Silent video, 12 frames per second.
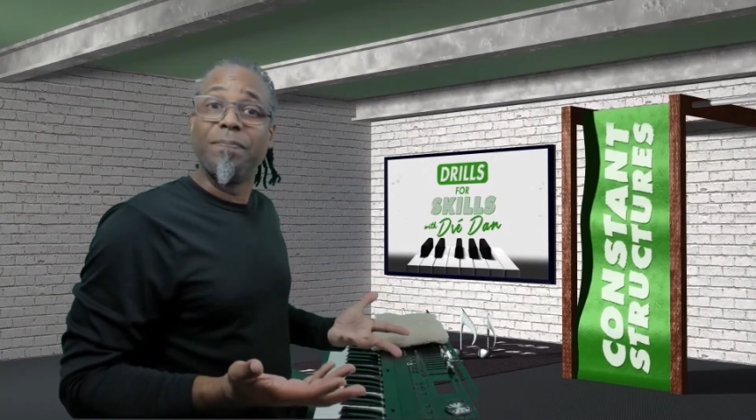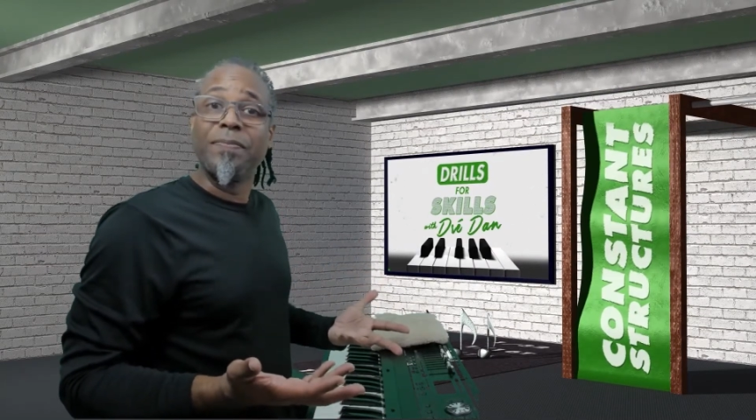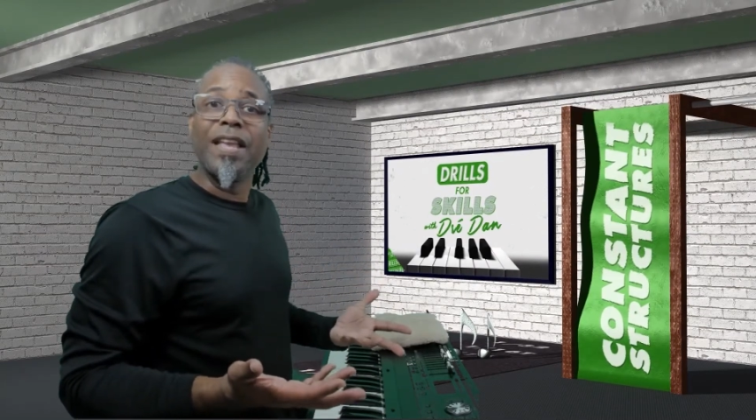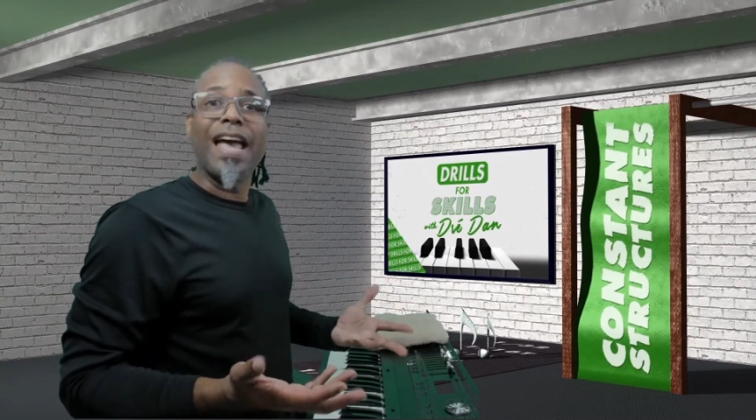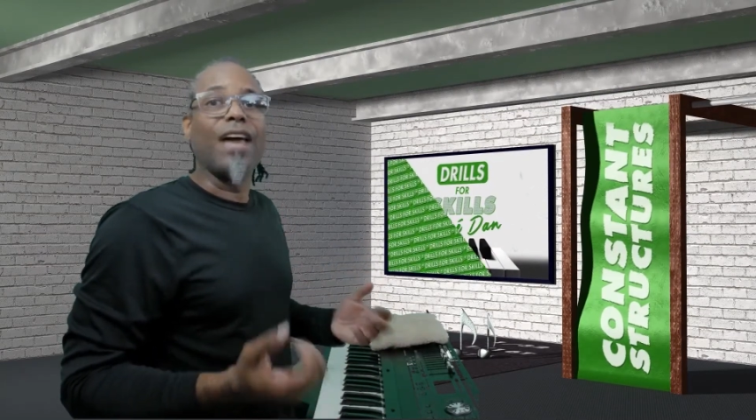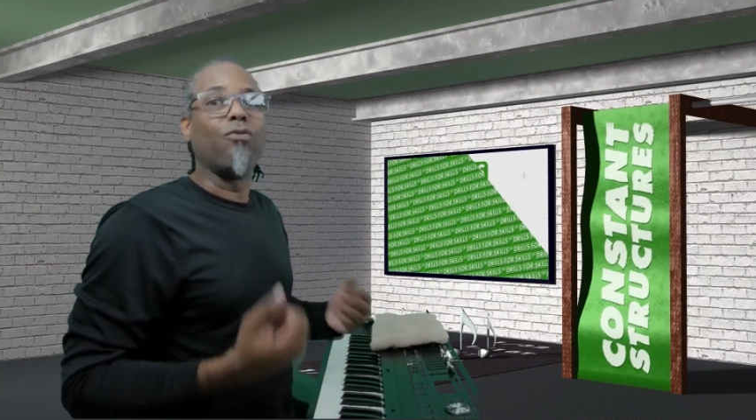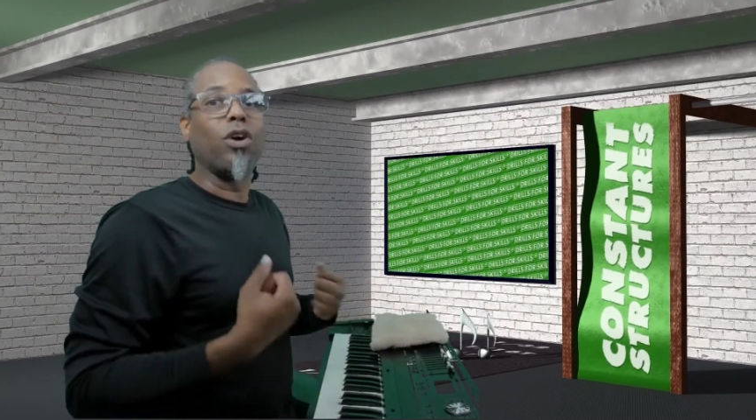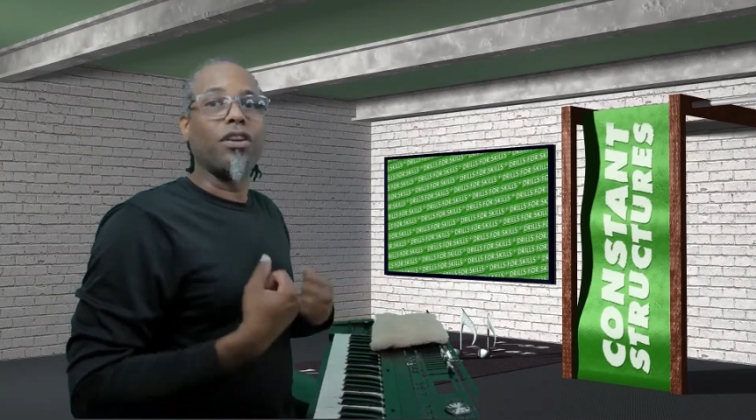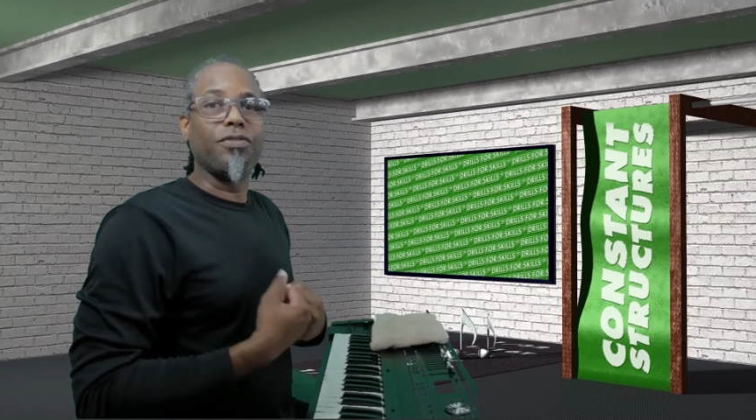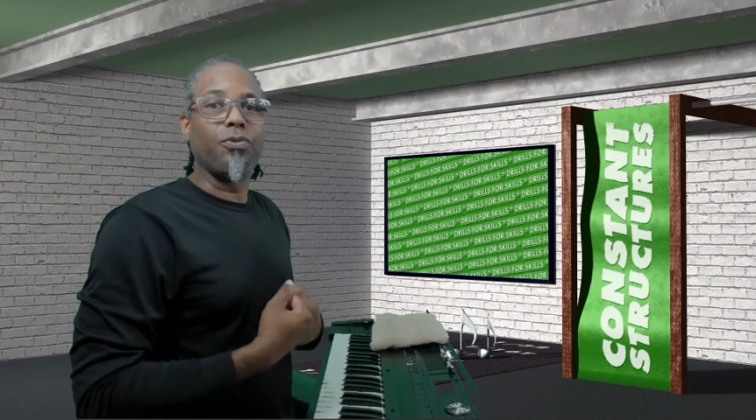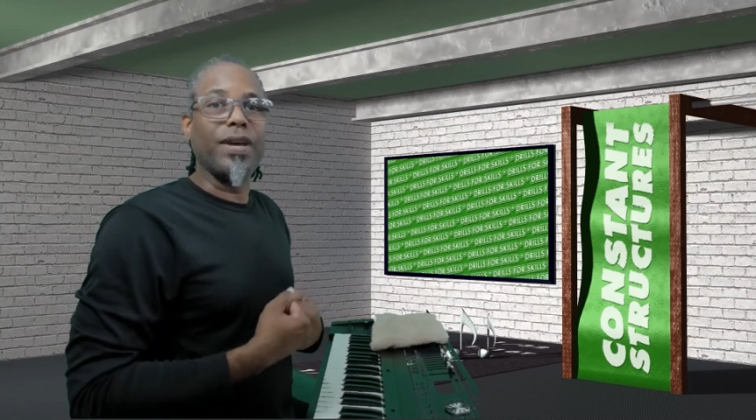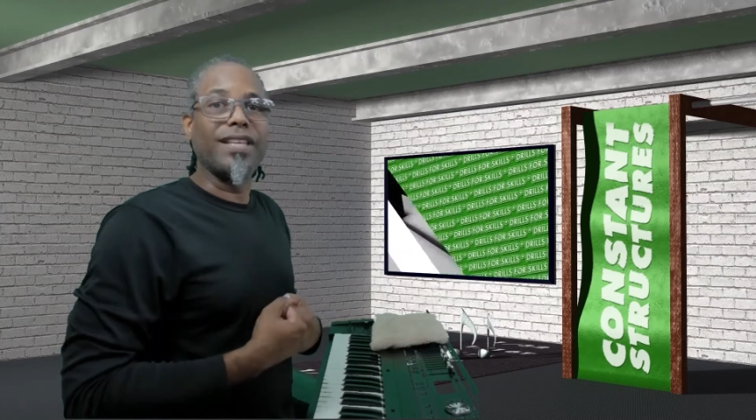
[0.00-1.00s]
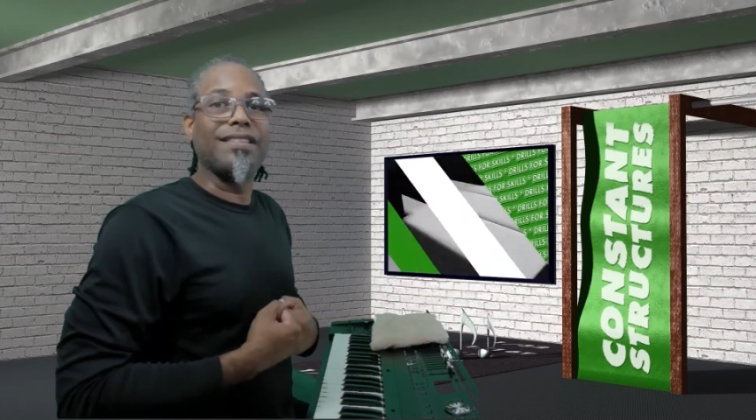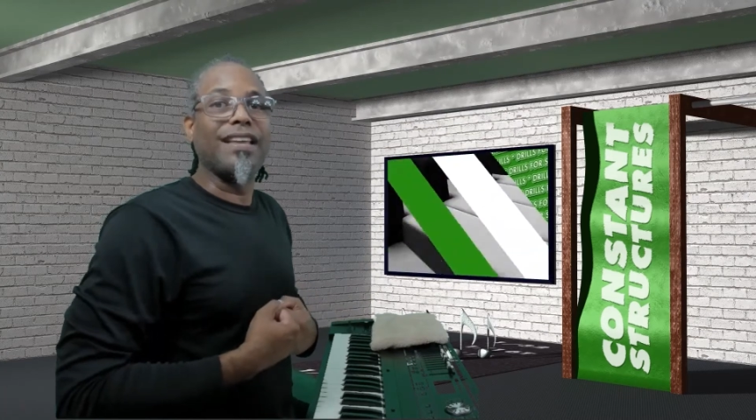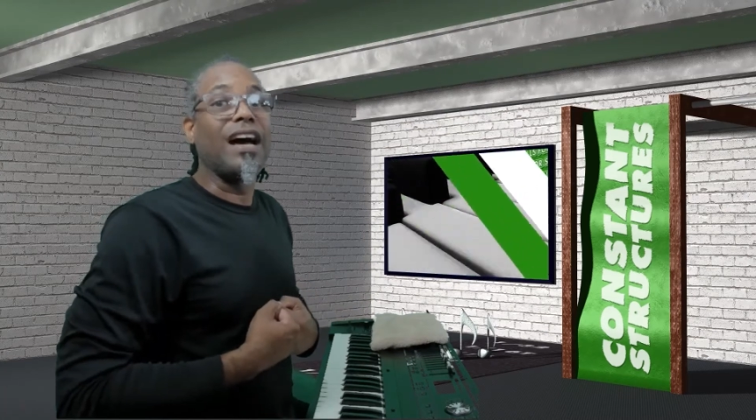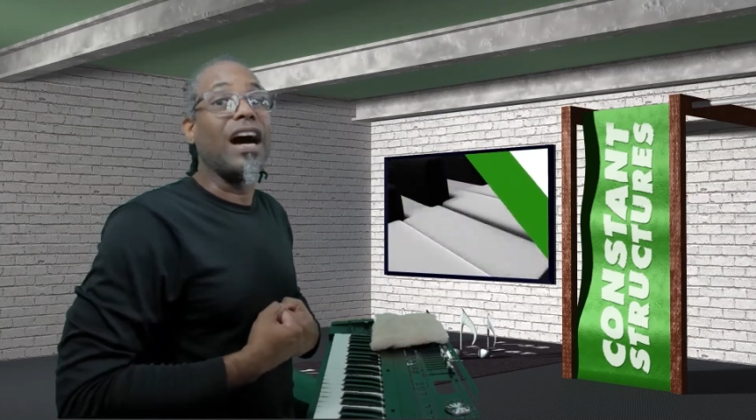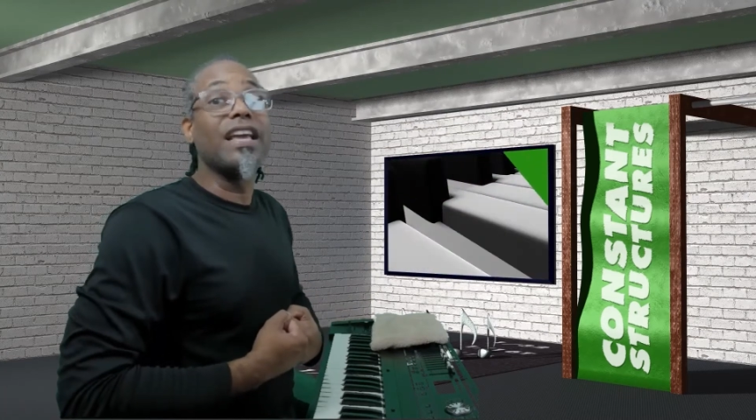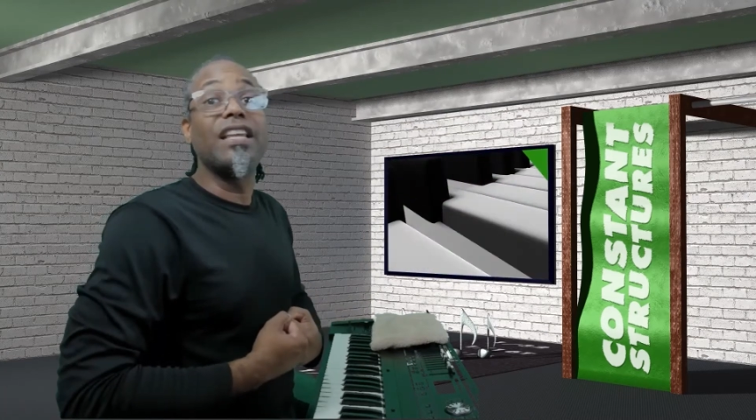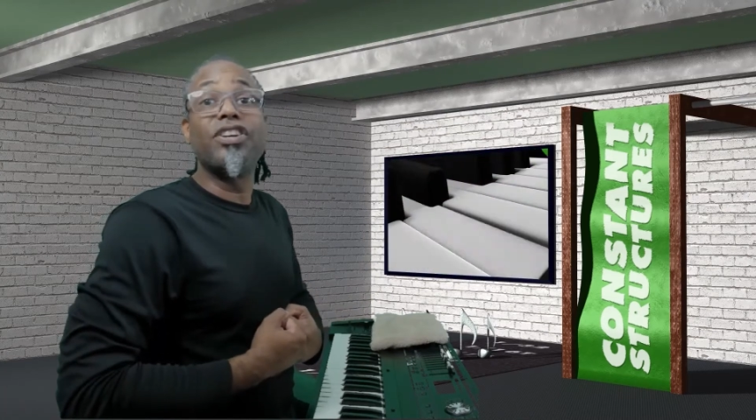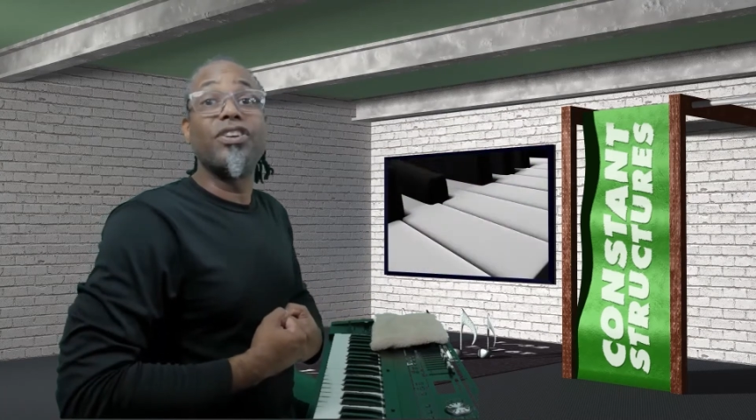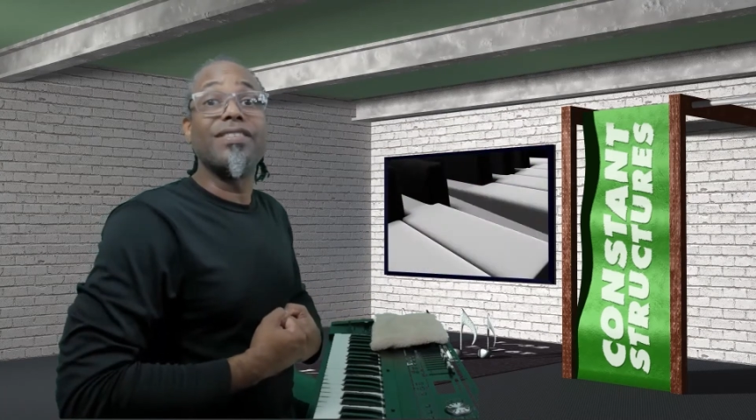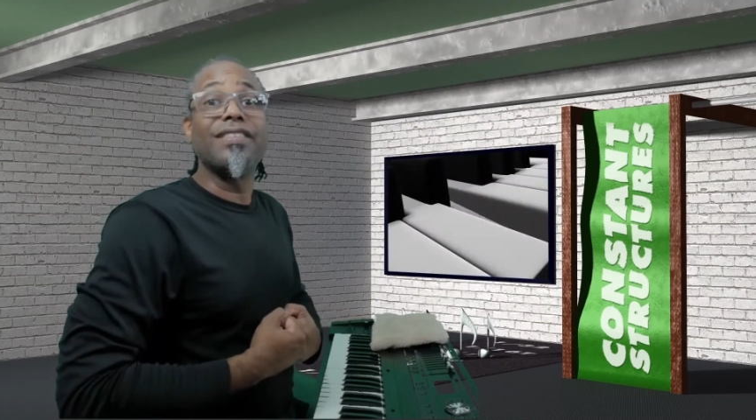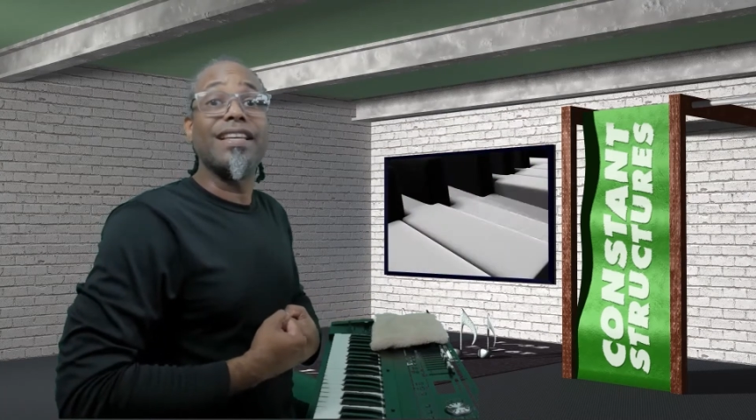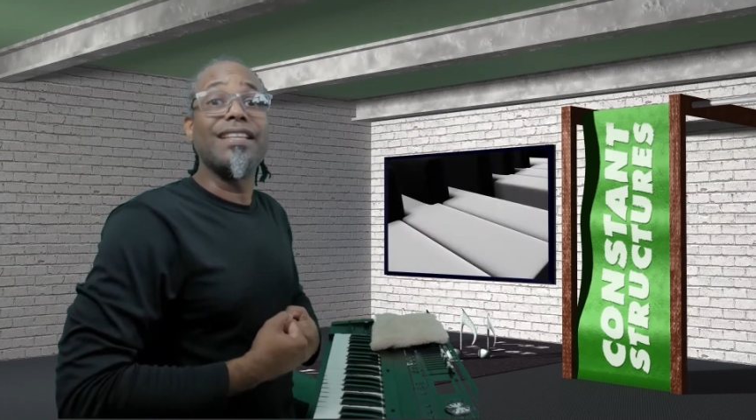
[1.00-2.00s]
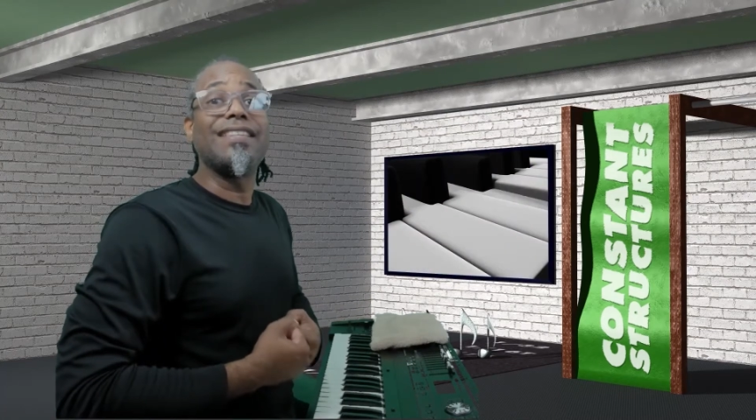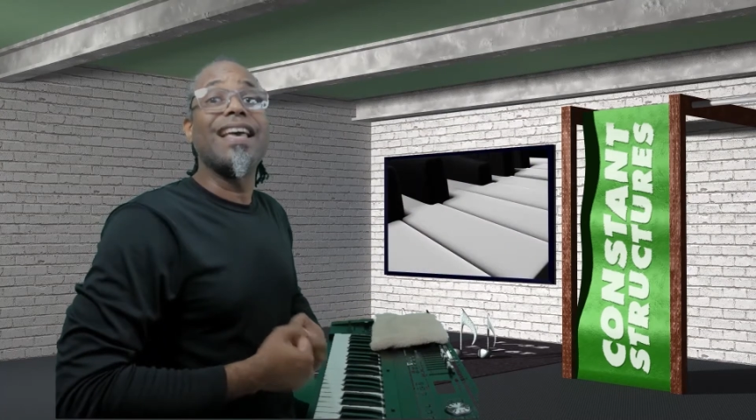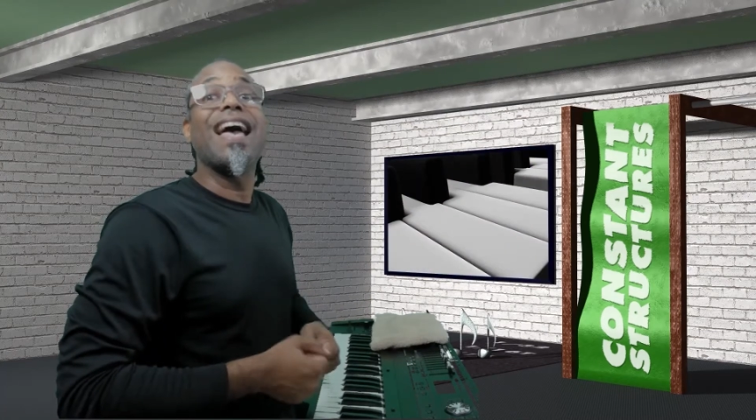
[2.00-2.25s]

And one of the ways that I learned these